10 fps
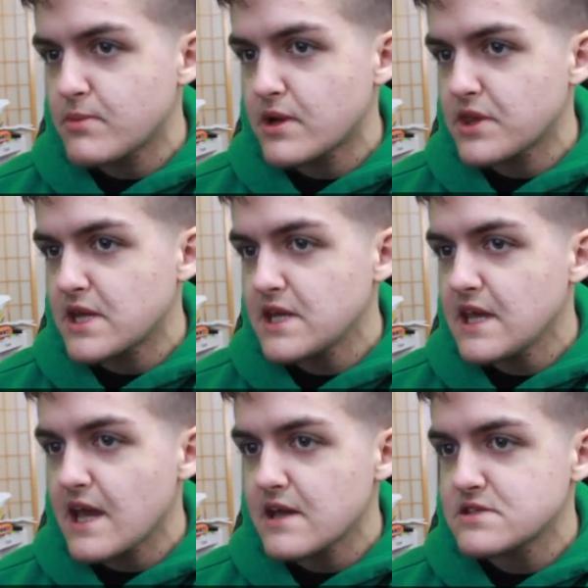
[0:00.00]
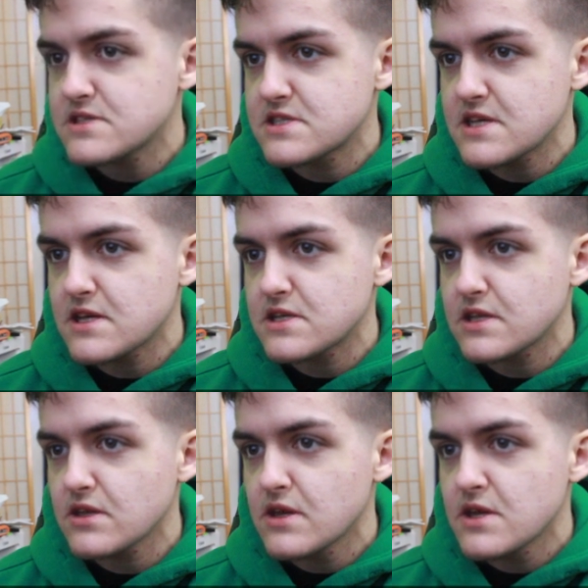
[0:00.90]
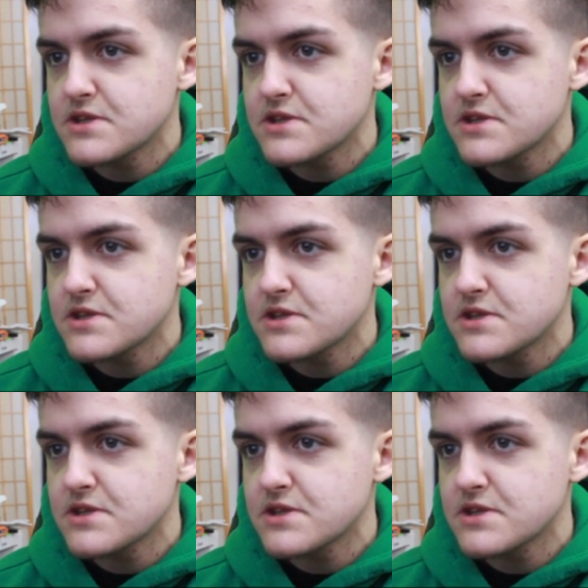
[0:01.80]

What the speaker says: but then he ends standing